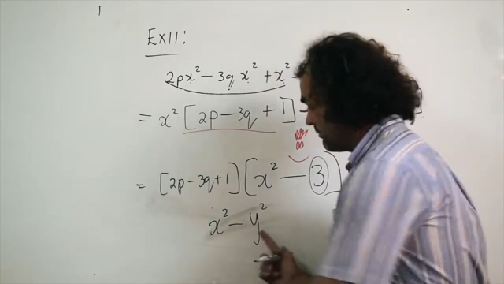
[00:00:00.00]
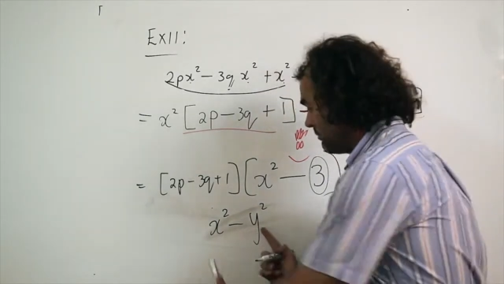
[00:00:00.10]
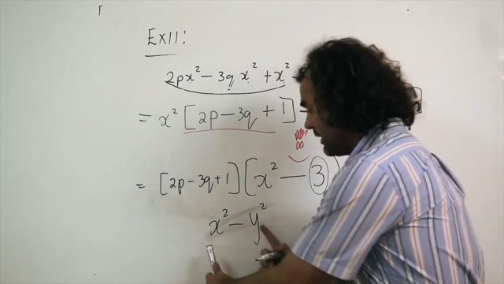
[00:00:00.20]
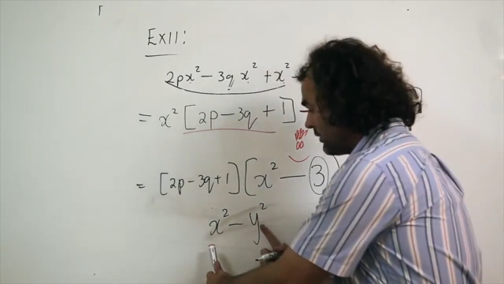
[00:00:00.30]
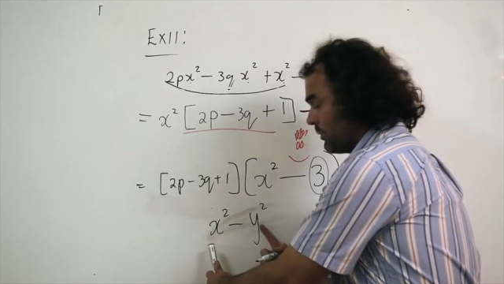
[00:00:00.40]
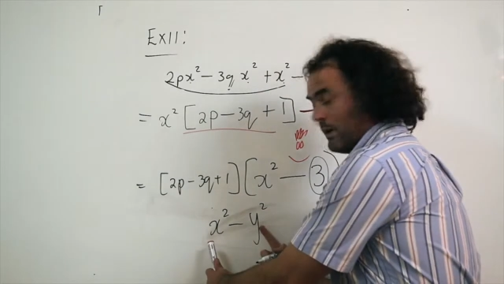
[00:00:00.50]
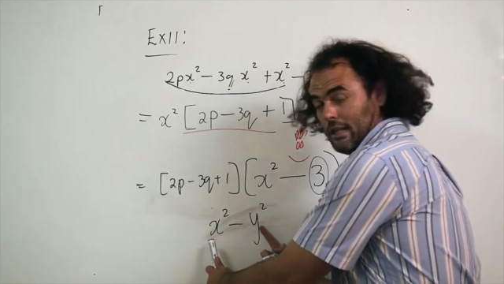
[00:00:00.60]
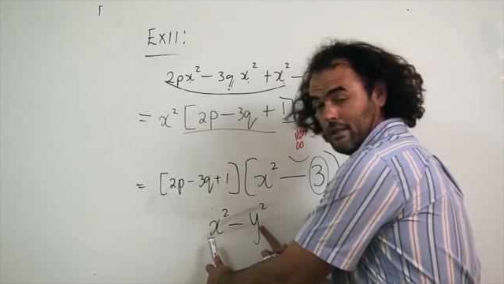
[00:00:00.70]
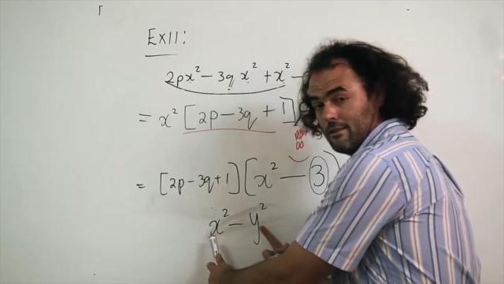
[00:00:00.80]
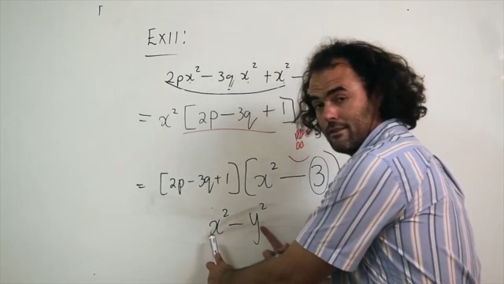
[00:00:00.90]

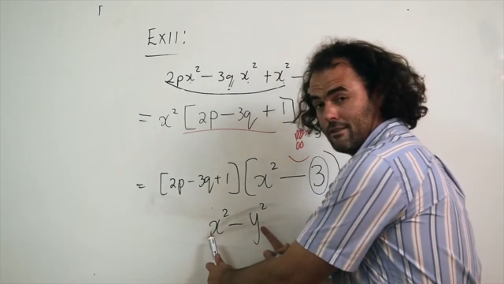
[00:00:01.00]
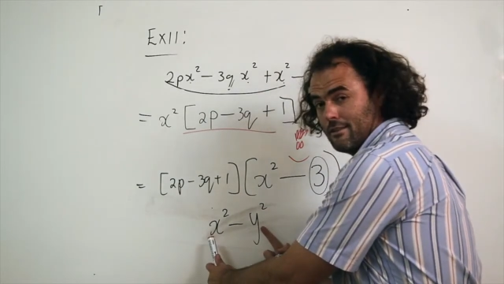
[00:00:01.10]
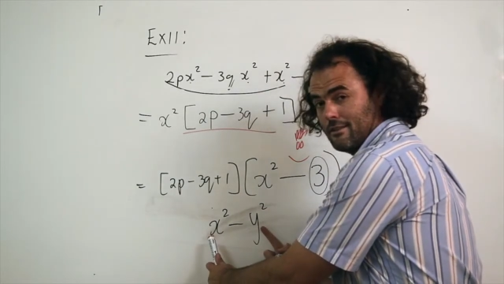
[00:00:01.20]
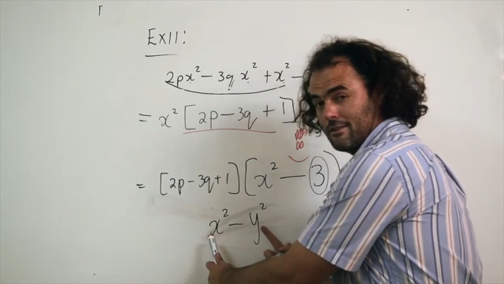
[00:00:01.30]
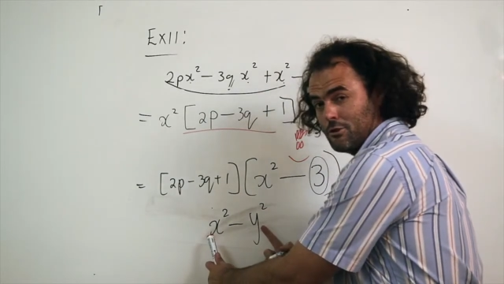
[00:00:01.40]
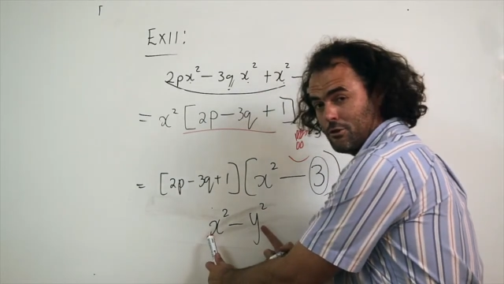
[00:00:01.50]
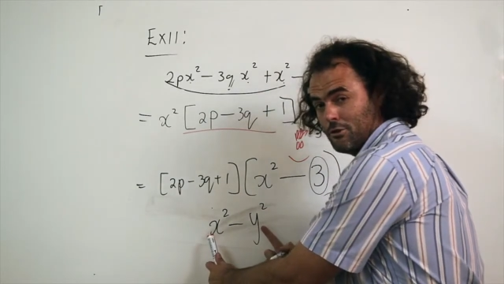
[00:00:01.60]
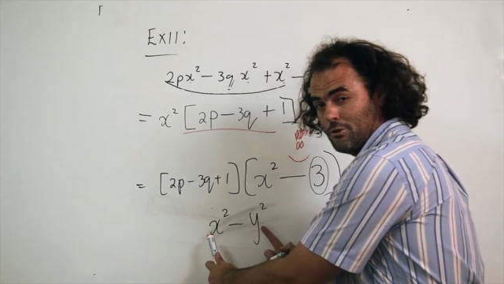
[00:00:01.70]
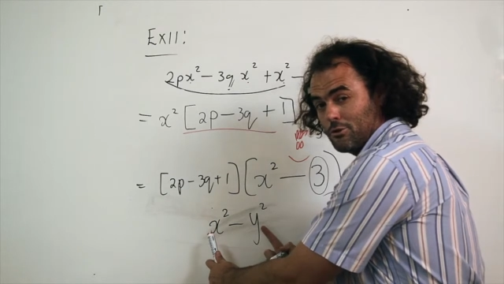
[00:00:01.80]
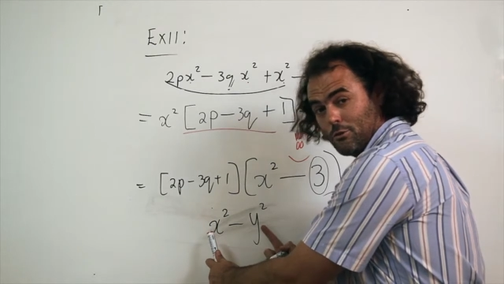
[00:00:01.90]
between
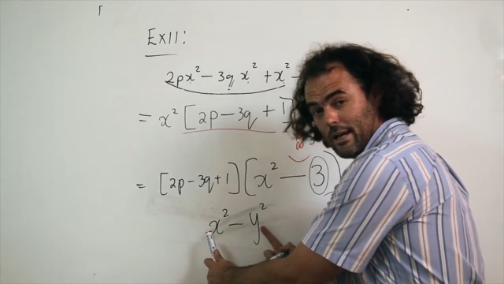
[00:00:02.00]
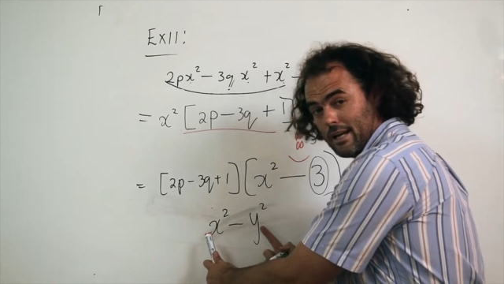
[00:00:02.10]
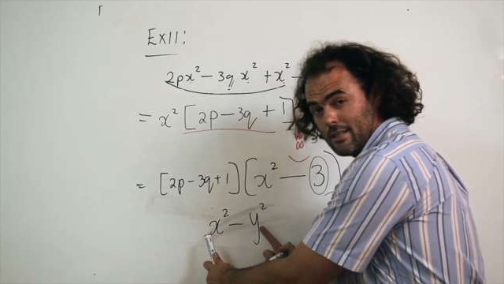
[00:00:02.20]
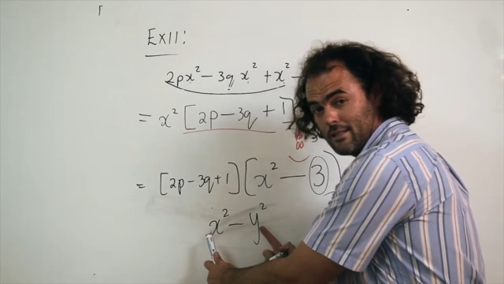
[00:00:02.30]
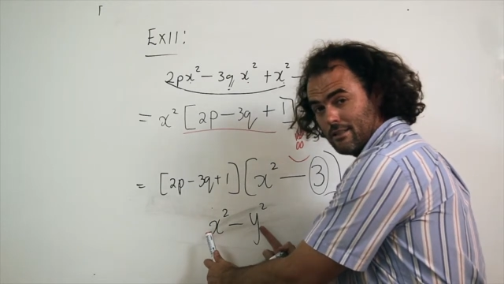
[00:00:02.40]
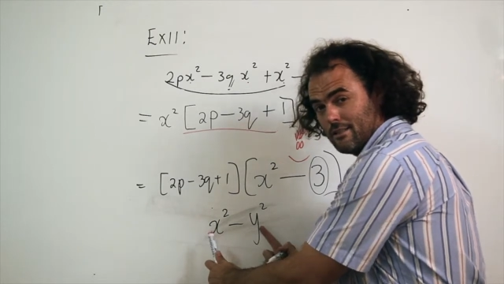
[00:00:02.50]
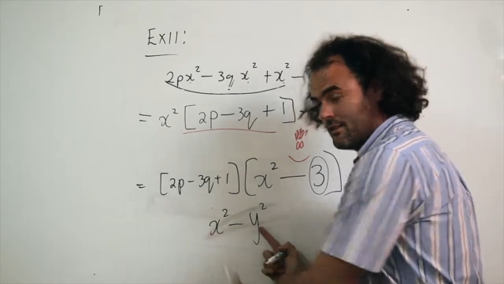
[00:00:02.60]
two squares.